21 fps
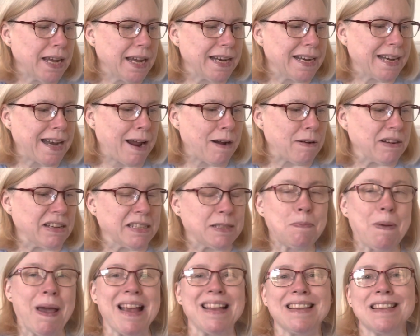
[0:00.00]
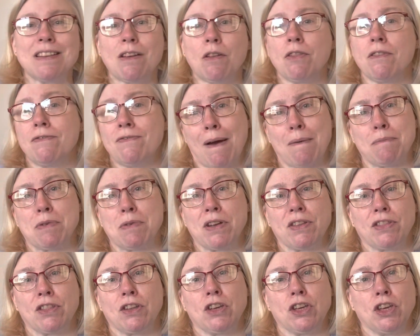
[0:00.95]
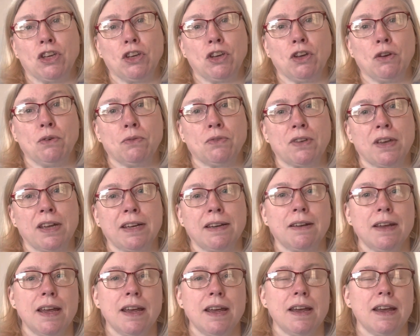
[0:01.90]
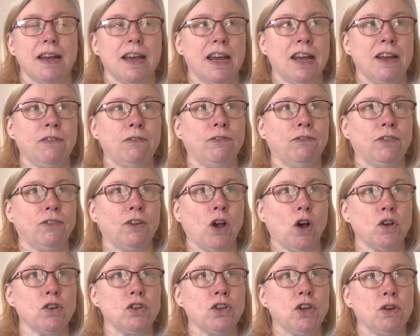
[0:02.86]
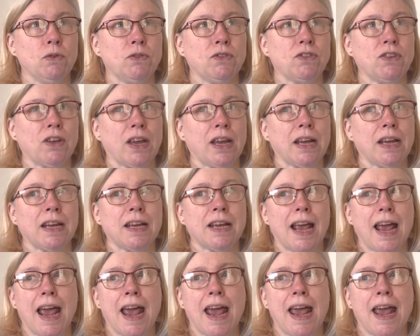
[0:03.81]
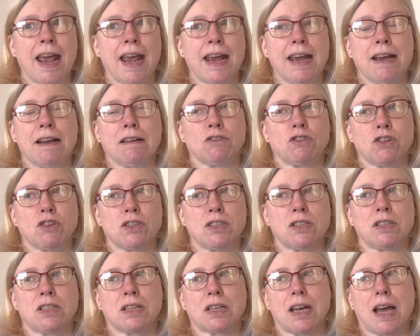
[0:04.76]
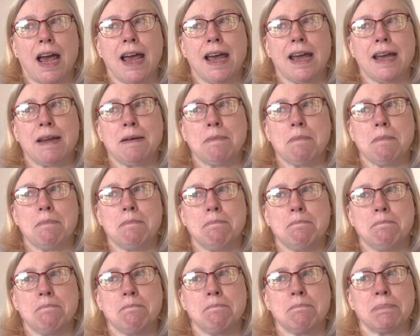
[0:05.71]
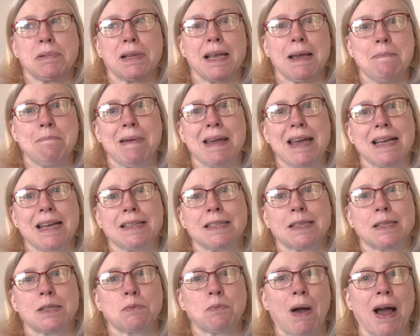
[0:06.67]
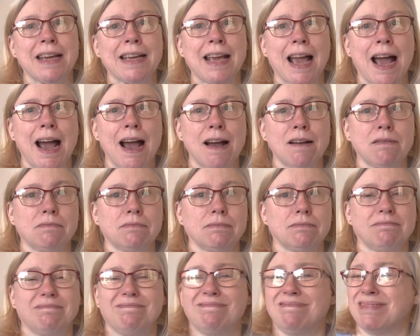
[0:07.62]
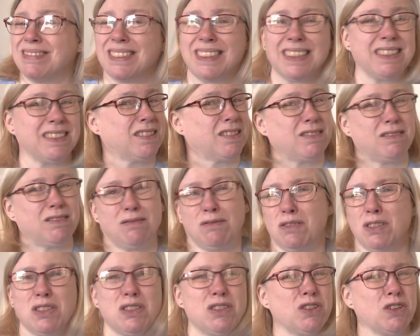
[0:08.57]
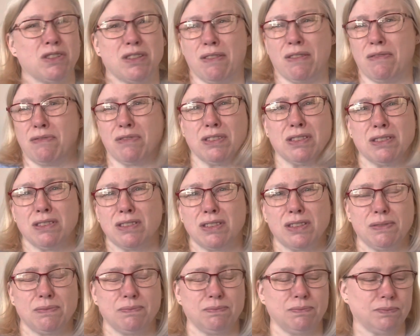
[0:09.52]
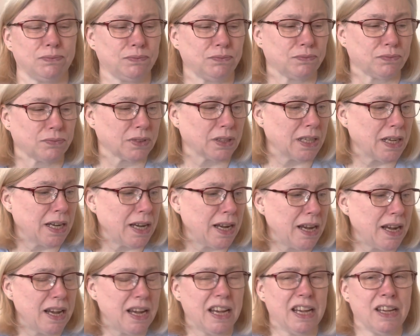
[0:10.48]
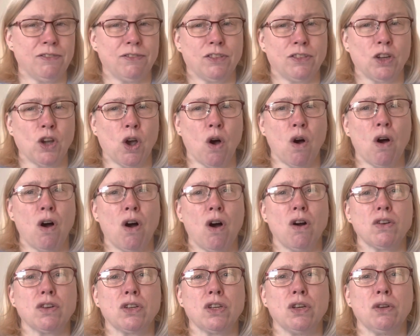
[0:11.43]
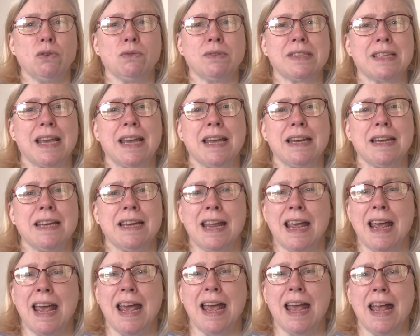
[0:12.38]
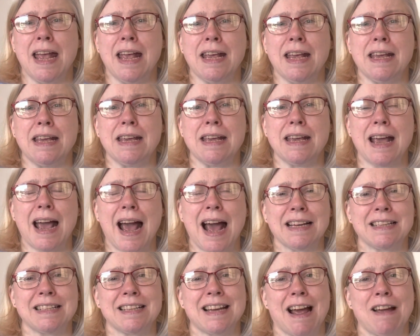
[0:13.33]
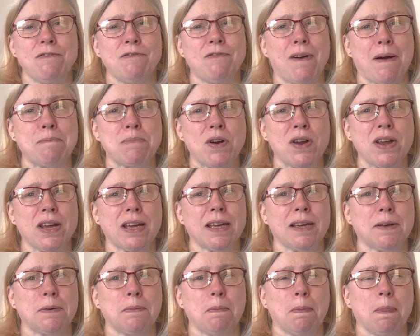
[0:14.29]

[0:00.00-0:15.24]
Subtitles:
Now it depends on the fabric that you're using. If you're using just a plain base Swigart, there's no difference. If you're using a hand dye fabric,